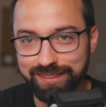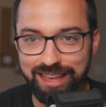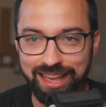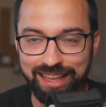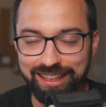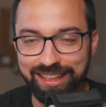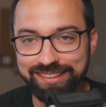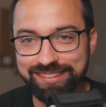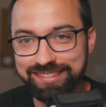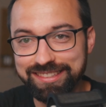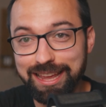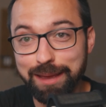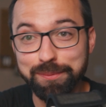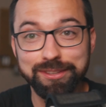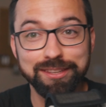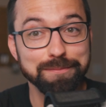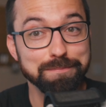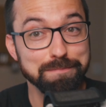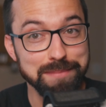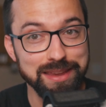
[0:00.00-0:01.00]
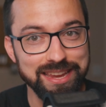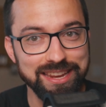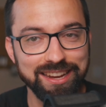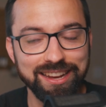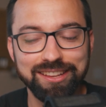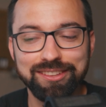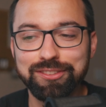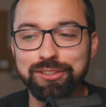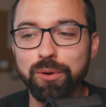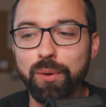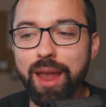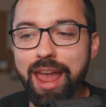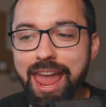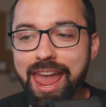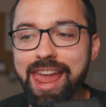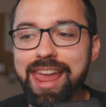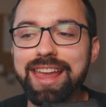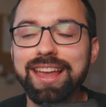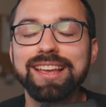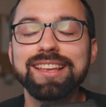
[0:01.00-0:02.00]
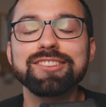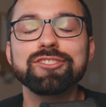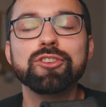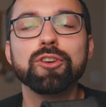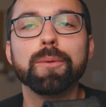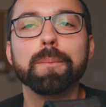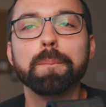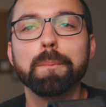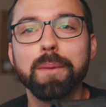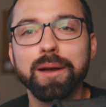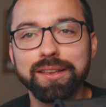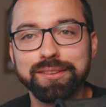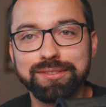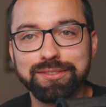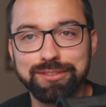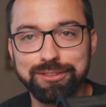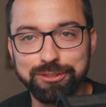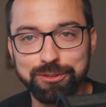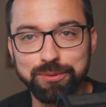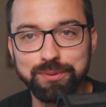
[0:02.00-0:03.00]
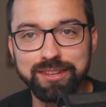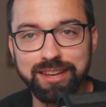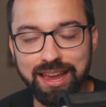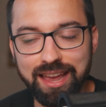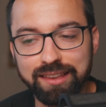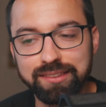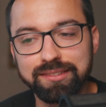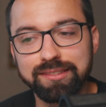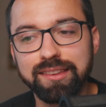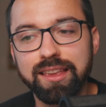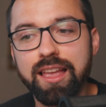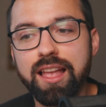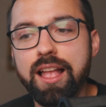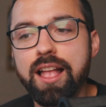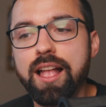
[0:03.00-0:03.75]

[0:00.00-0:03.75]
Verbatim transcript: uh, steps mean. So A is your must do tasks.